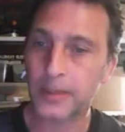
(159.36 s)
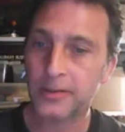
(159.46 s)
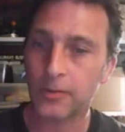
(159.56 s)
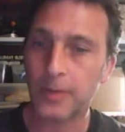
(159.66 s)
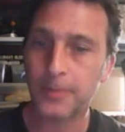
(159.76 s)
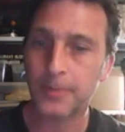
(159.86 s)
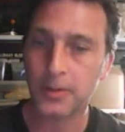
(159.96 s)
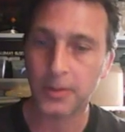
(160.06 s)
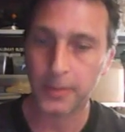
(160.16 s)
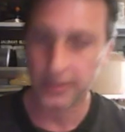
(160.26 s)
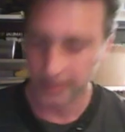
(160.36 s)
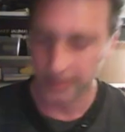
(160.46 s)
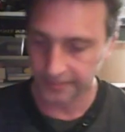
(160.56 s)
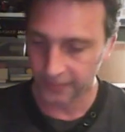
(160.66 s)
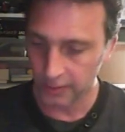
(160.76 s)
the right button to bring us
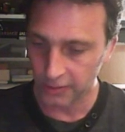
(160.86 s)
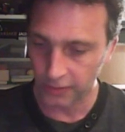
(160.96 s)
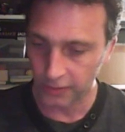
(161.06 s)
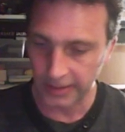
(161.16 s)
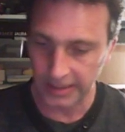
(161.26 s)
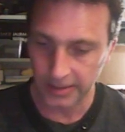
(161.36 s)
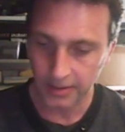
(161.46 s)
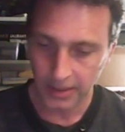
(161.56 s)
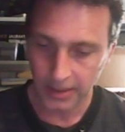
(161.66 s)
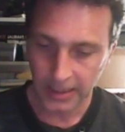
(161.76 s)
up full screen here.